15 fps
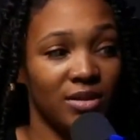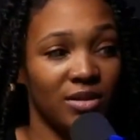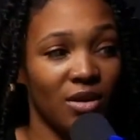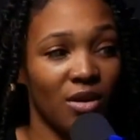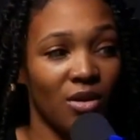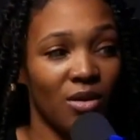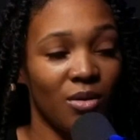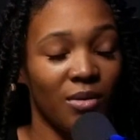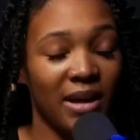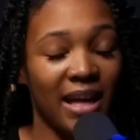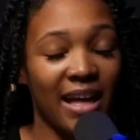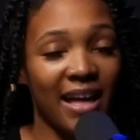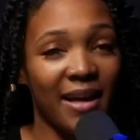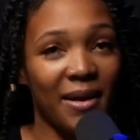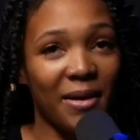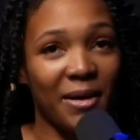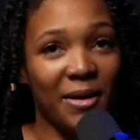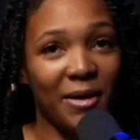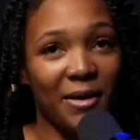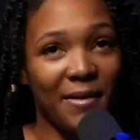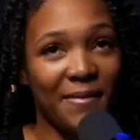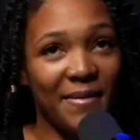So
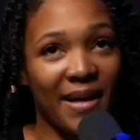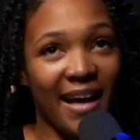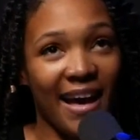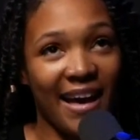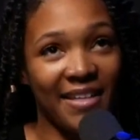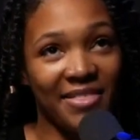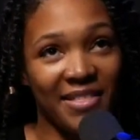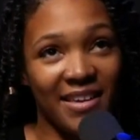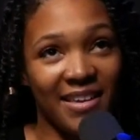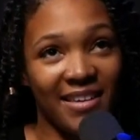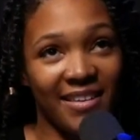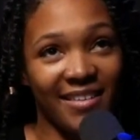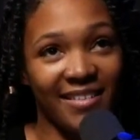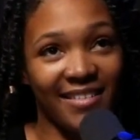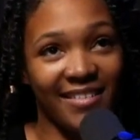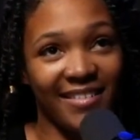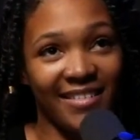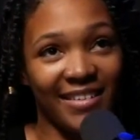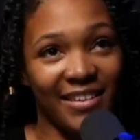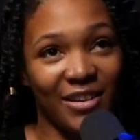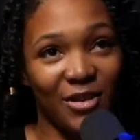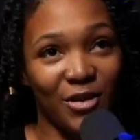I think,
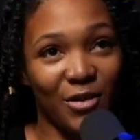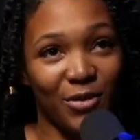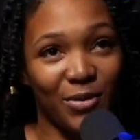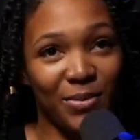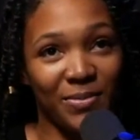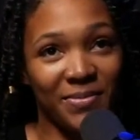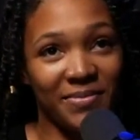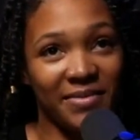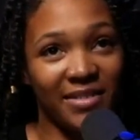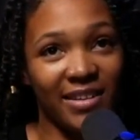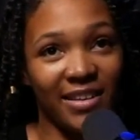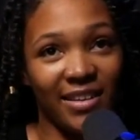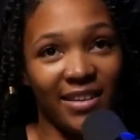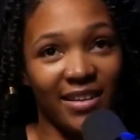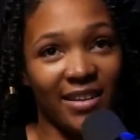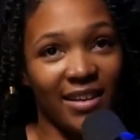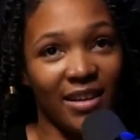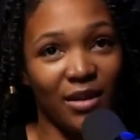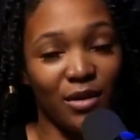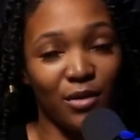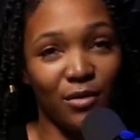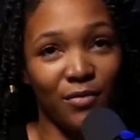even
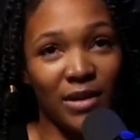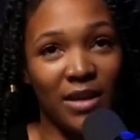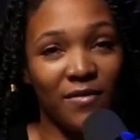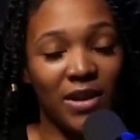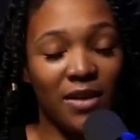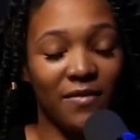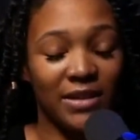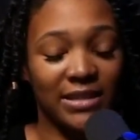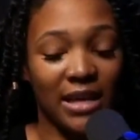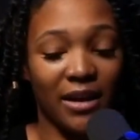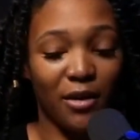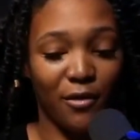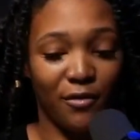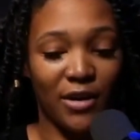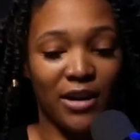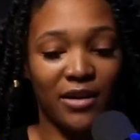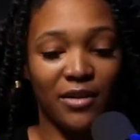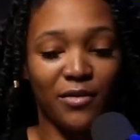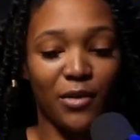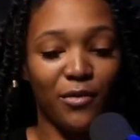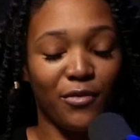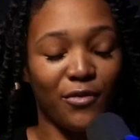if it's like a friend of
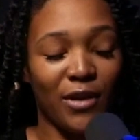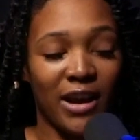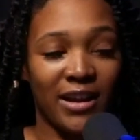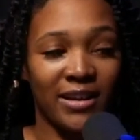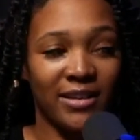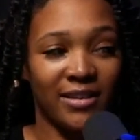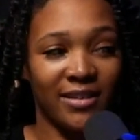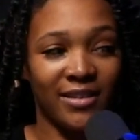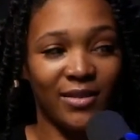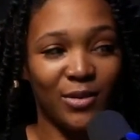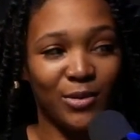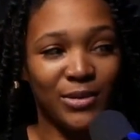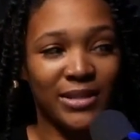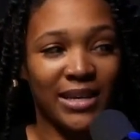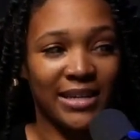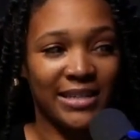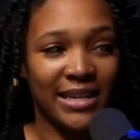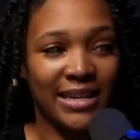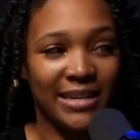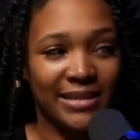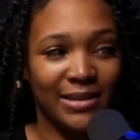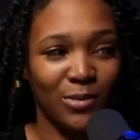a friend who's like
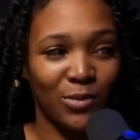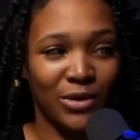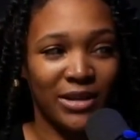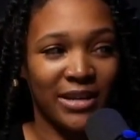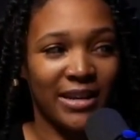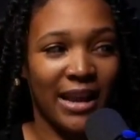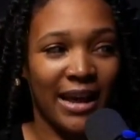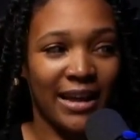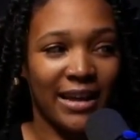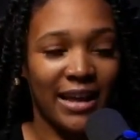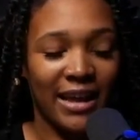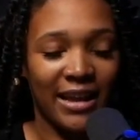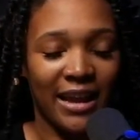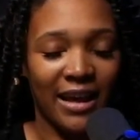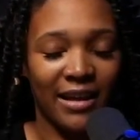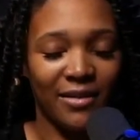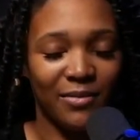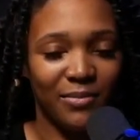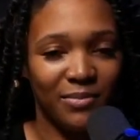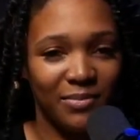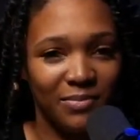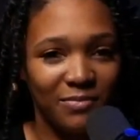dating someone and I
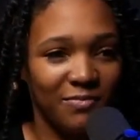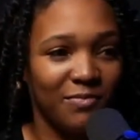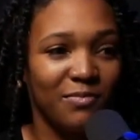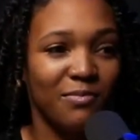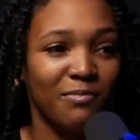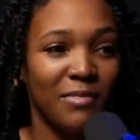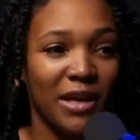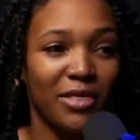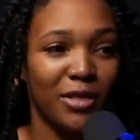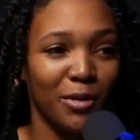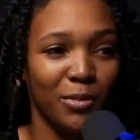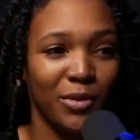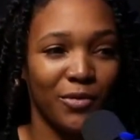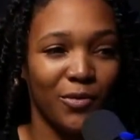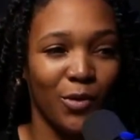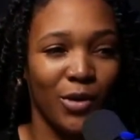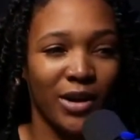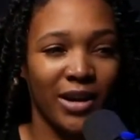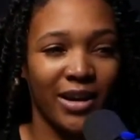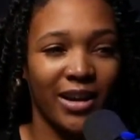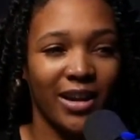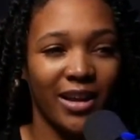met them
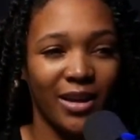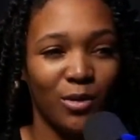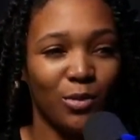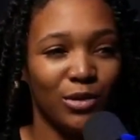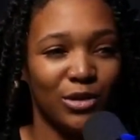before, it would